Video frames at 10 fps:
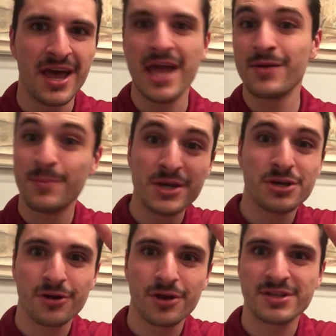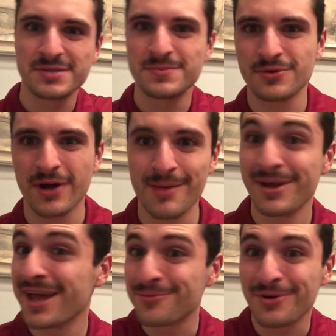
Anyway, be sure you hit subscribe again.